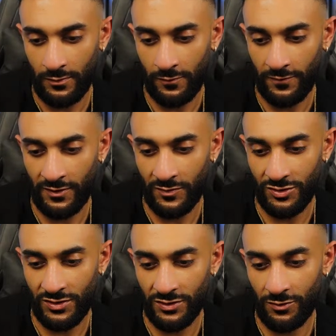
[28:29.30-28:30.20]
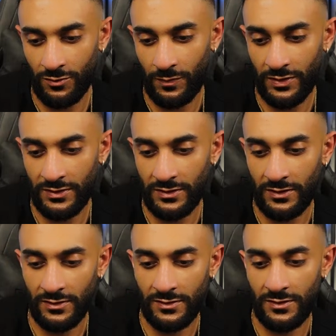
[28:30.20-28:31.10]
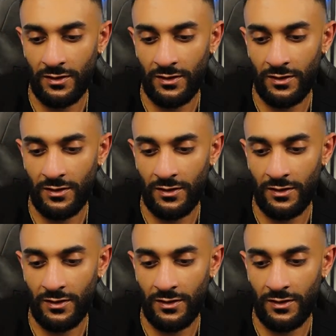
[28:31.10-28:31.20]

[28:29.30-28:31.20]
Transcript: Are vending machines a good business?